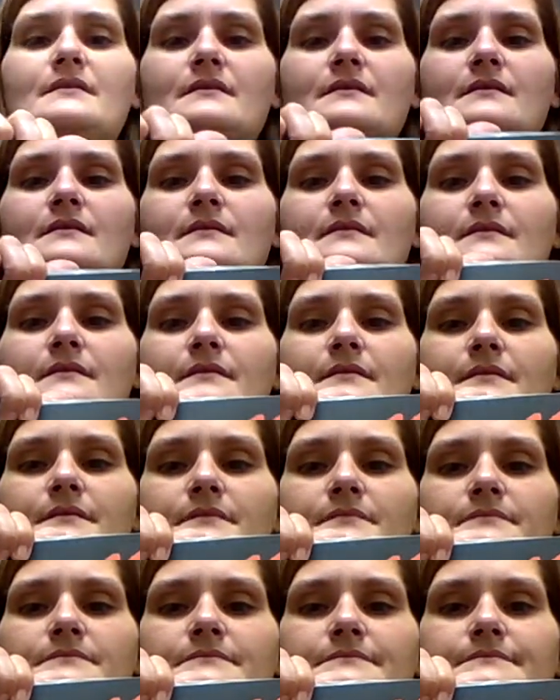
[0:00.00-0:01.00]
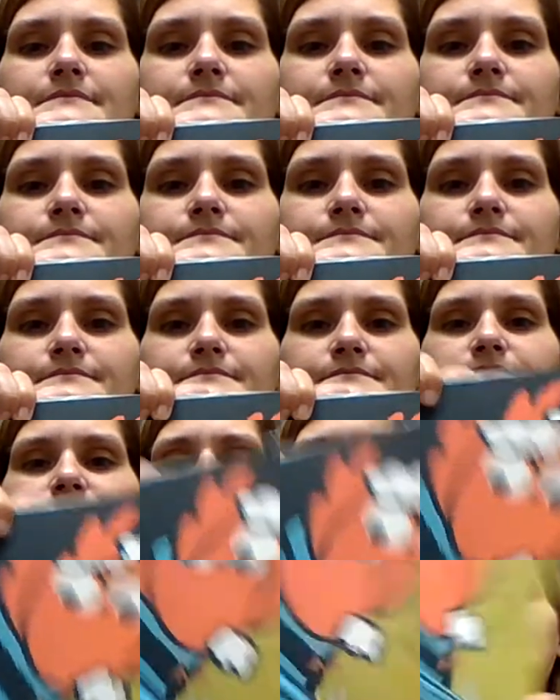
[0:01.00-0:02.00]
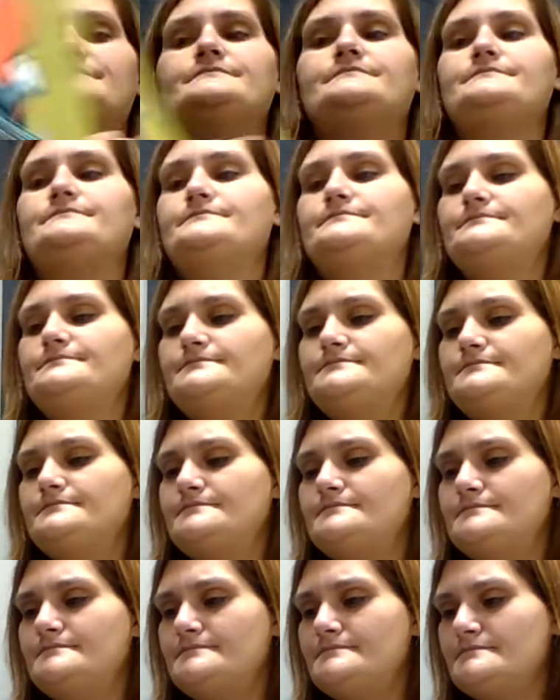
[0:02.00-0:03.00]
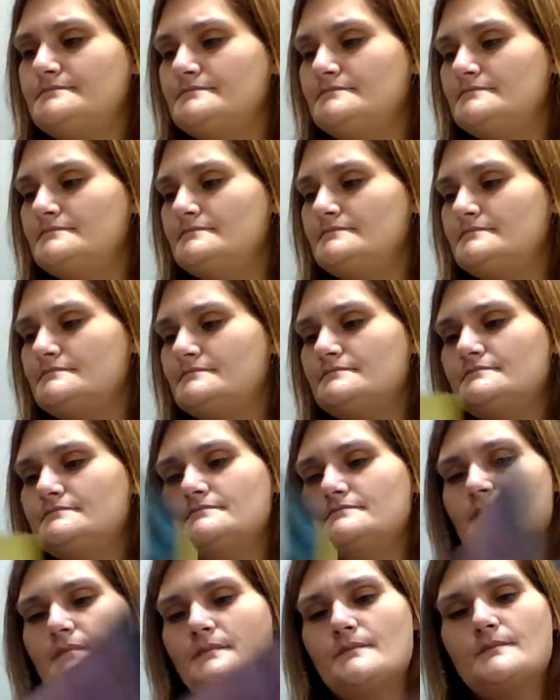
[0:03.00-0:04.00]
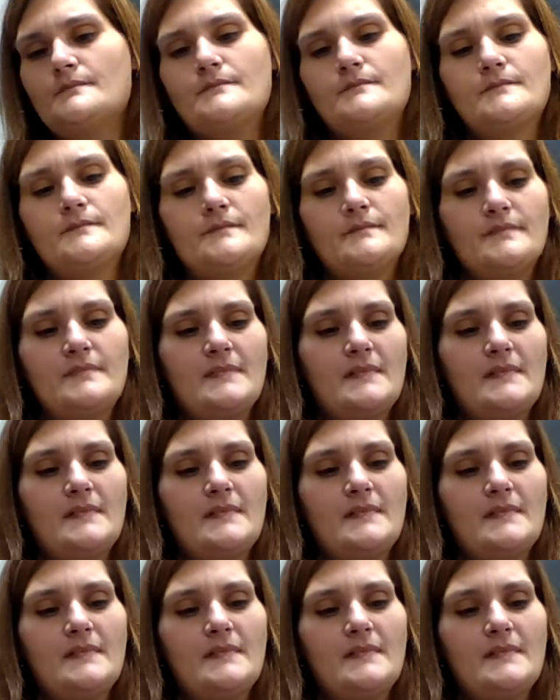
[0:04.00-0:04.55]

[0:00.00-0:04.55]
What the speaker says: (silence)